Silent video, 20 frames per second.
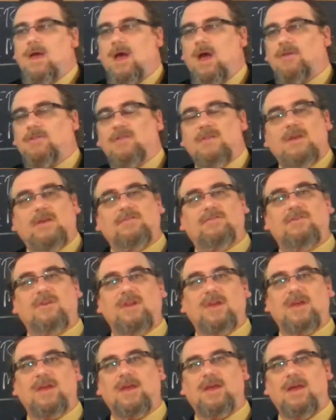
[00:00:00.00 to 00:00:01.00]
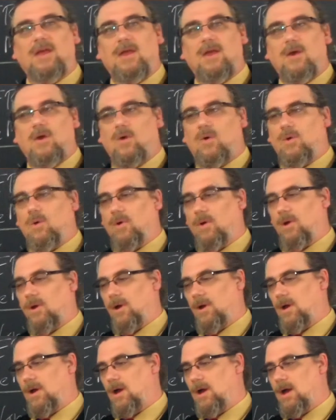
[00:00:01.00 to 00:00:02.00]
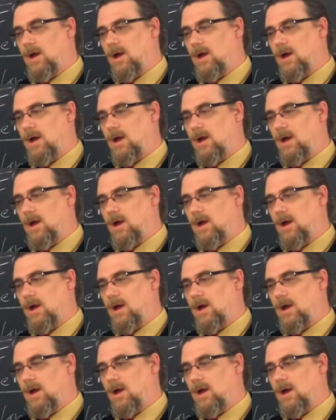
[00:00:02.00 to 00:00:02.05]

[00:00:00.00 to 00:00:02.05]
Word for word: ethnicity, or